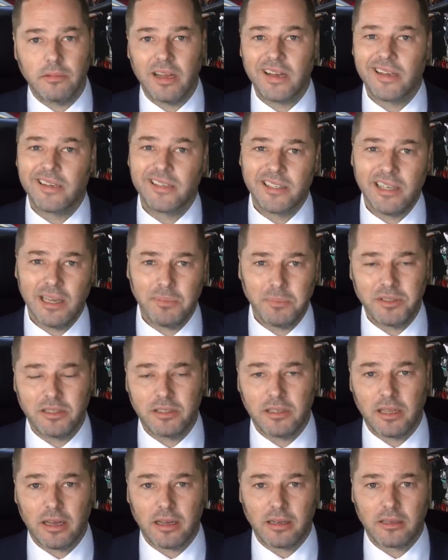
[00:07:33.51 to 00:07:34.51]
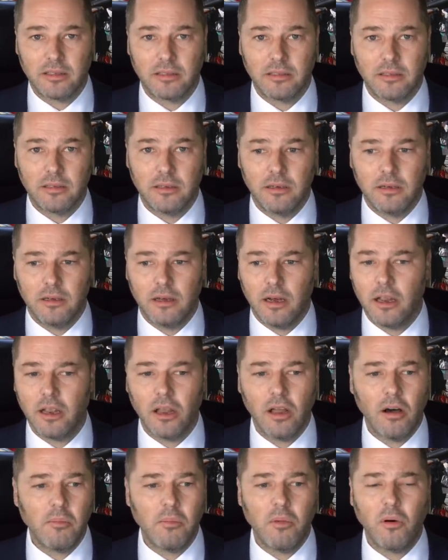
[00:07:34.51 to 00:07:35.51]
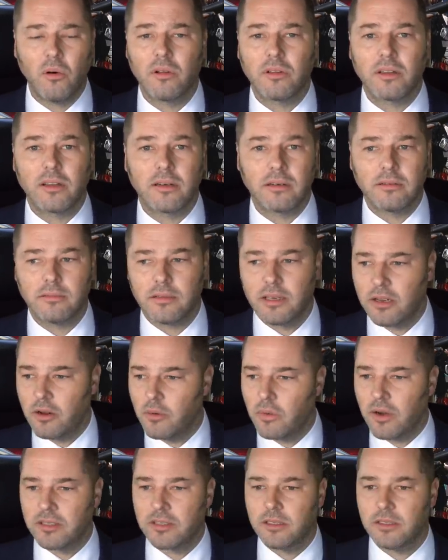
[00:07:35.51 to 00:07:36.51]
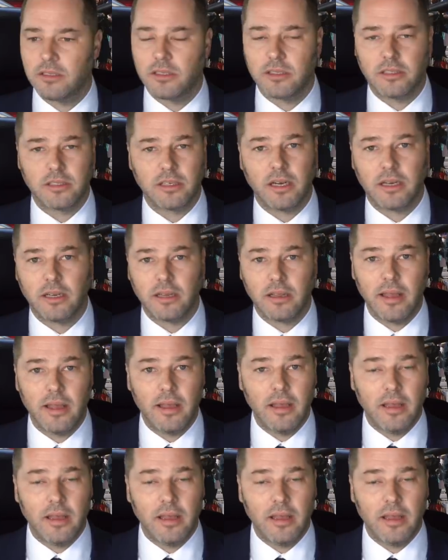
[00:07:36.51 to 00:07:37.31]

accepts that a lot more than in a Western society.